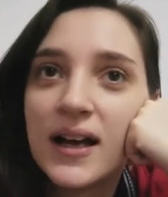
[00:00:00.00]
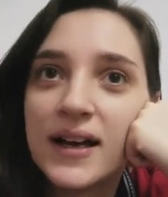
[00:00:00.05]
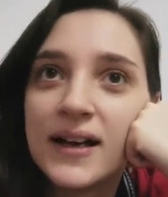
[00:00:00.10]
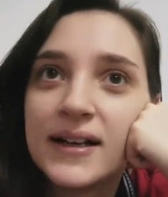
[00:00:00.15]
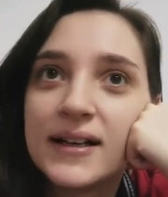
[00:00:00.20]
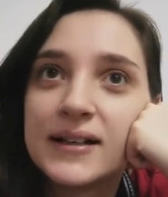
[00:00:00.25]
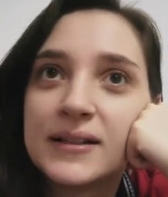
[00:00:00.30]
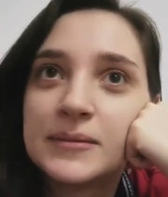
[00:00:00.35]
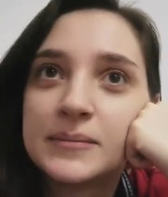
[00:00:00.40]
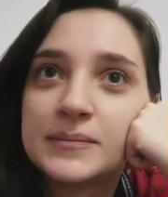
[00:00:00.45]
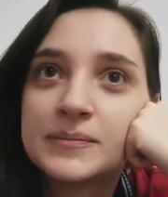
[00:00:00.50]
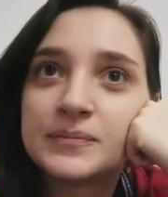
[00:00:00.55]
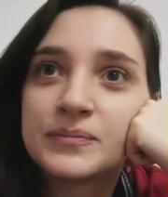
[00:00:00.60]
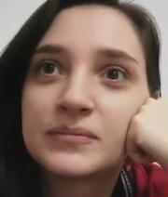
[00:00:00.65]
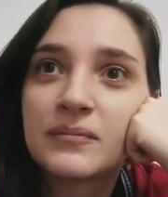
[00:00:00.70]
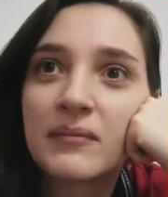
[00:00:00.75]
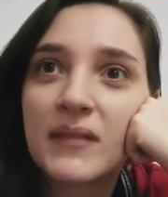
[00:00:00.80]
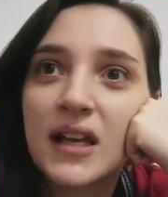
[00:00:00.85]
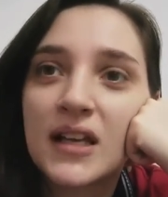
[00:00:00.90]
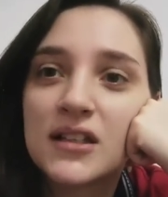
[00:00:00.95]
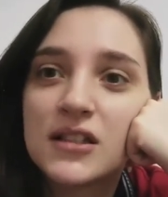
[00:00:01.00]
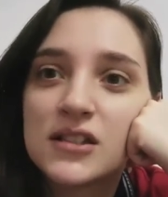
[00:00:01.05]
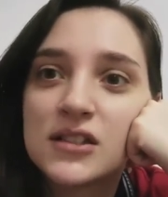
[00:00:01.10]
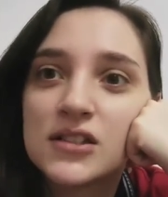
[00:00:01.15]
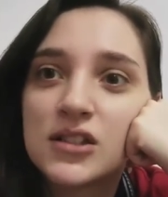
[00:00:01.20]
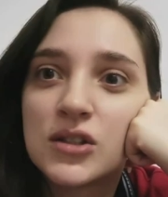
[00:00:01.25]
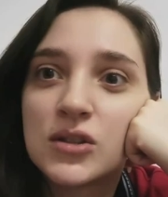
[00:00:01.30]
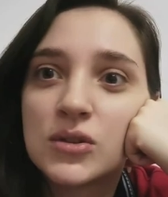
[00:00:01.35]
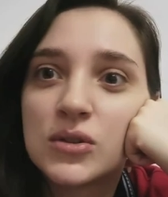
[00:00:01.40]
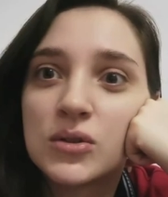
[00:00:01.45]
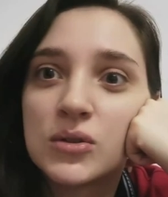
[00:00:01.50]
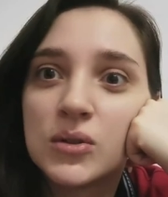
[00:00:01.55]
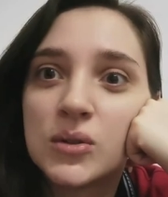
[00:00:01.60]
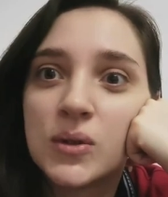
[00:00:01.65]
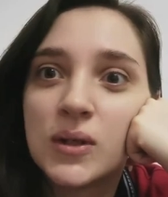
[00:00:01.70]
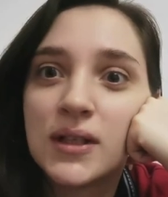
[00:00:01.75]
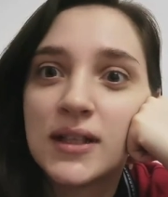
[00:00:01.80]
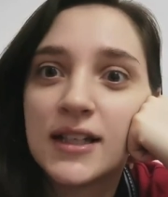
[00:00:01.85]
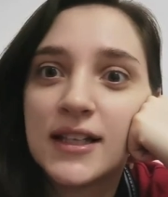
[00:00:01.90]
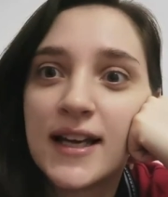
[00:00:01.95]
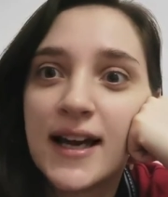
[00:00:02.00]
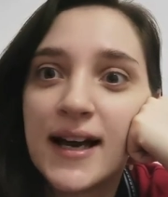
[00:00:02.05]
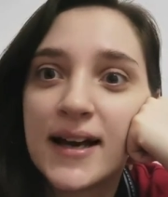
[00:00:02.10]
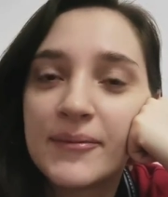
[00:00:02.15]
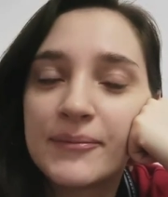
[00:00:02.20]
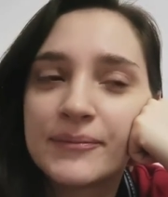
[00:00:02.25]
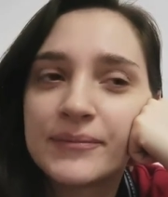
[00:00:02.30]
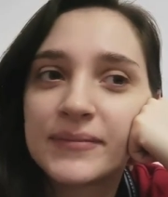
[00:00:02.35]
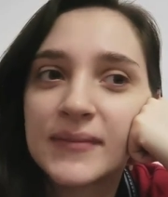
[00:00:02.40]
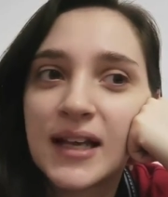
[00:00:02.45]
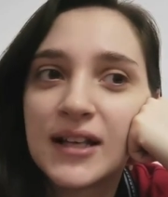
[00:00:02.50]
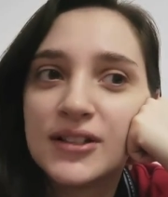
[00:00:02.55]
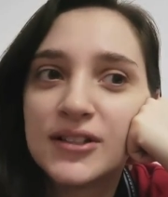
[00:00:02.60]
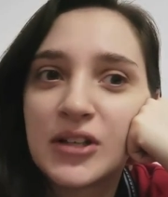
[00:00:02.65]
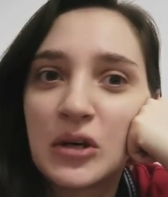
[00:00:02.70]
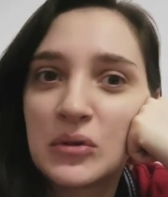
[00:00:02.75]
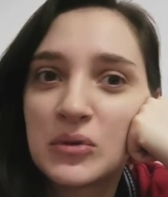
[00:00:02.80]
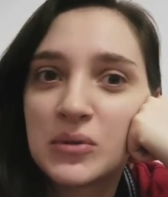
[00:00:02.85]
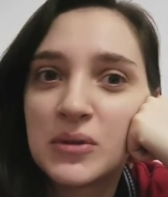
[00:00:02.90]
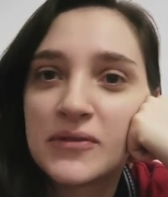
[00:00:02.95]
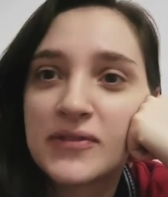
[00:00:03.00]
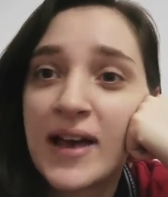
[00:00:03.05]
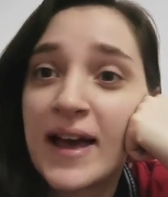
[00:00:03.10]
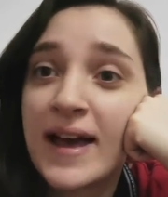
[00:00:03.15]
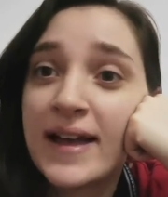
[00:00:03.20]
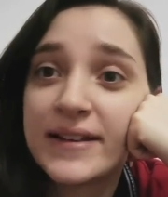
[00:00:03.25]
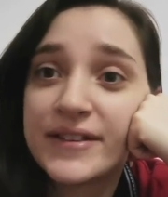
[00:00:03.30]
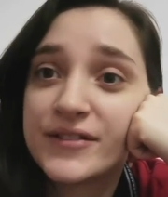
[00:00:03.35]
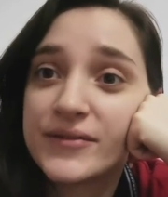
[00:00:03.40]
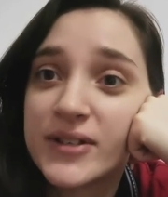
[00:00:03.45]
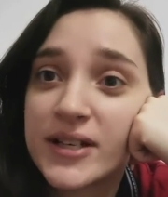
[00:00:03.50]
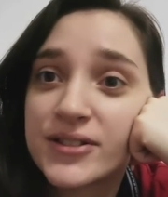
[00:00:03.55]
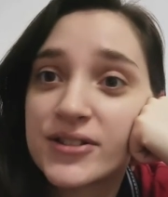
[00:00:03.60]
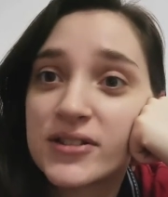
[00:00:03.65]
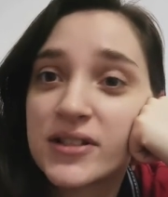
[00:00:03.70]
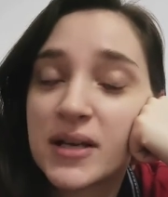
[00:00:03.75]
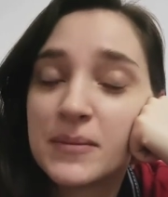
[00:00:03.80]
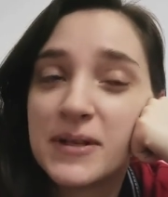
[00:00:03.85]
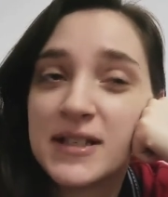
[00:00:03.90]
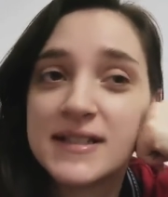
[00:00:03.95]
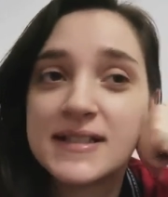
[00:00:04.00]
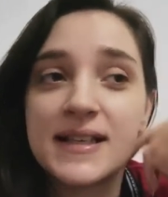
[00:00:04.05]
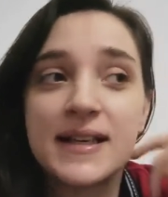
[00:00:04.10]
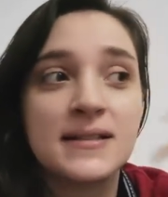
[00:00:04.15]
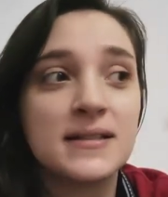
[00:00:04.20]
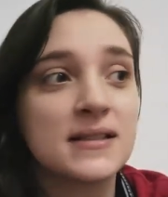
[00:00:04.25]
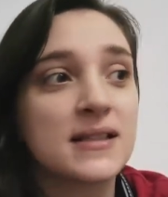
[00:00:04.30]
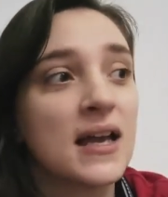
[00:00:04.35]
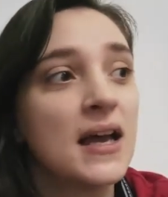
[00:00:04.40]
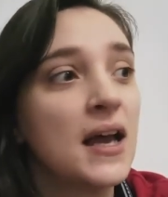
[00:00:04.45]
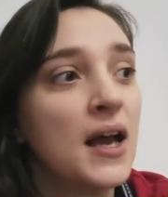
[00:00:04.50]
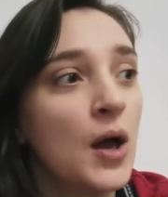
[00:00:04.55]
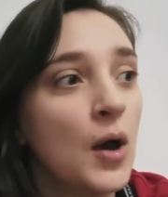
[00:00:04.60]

So yeah, don't know if any of yesterday made sense.